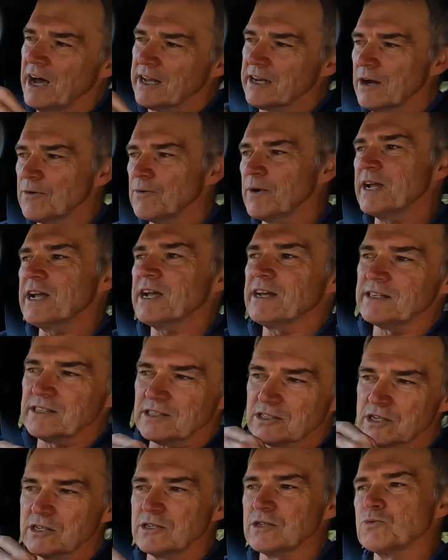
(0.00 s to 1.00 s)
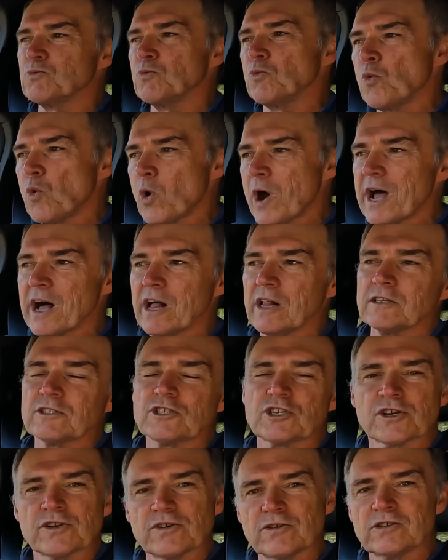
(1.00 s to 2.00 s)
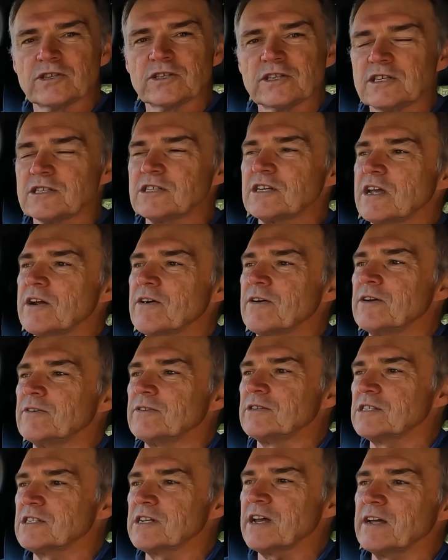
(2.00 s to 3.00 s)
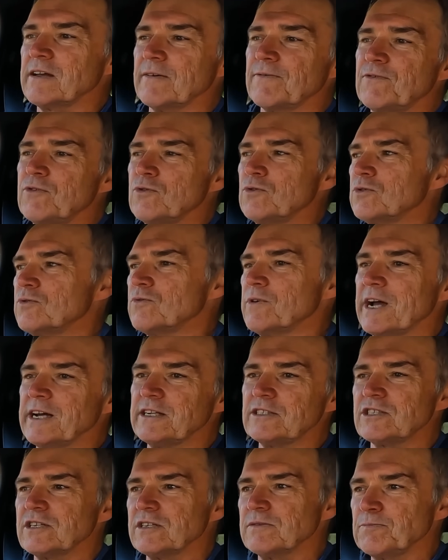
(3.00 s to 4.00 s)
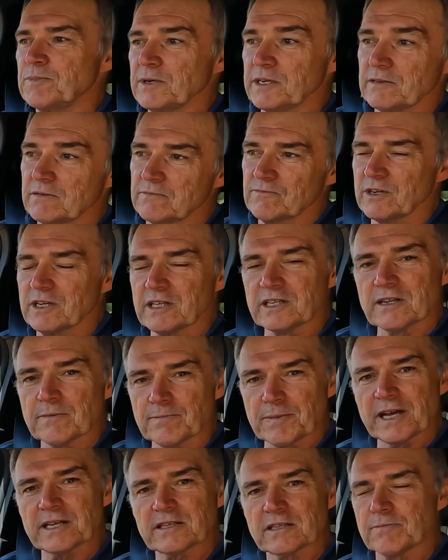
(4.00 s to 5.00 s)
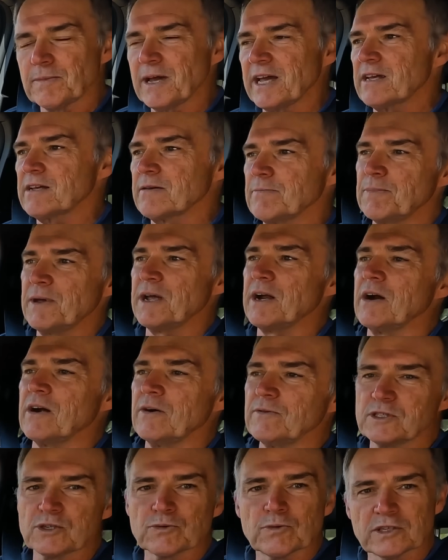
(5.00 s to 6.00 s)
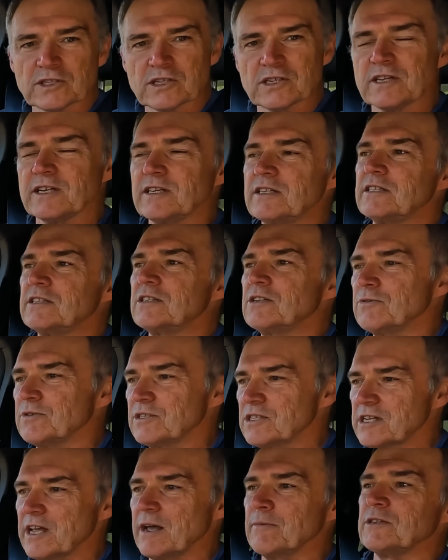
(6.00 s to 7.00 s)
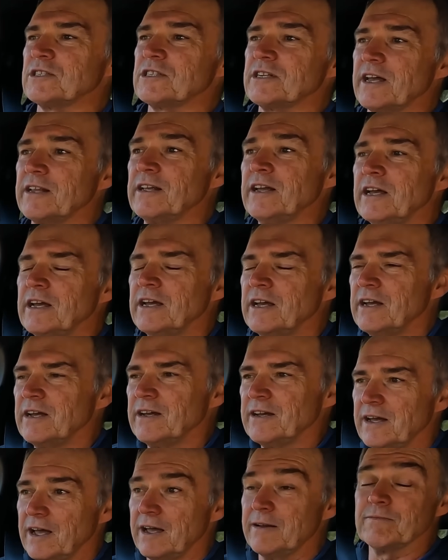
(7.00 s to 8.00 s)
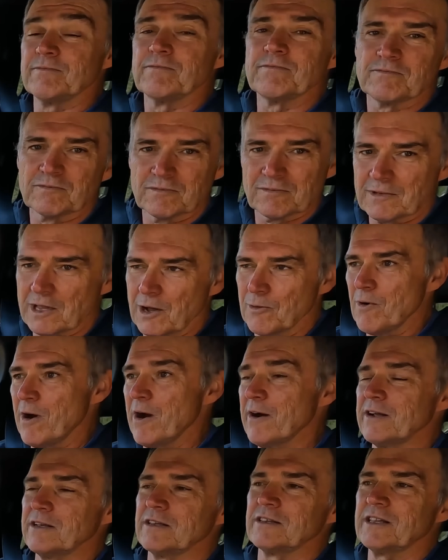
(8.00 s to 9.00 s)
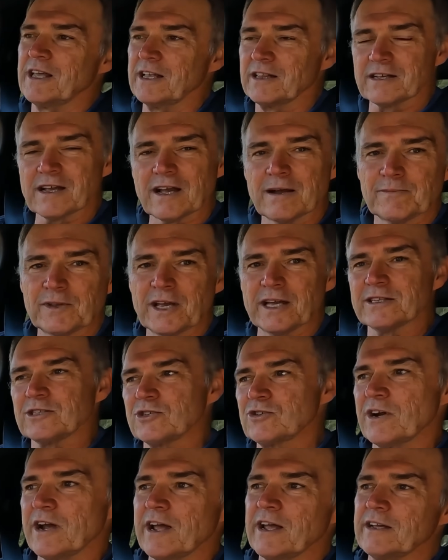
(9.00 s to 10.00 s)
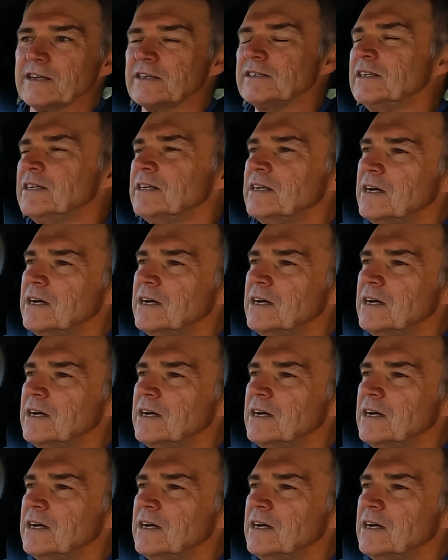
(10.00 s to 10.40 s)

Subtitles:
I don't reckon it's as well tuned in this area as, say, a Ford Ranger, but really a back-to-back comparo is what's needed to establish that. And don't worry, that'll come down the track.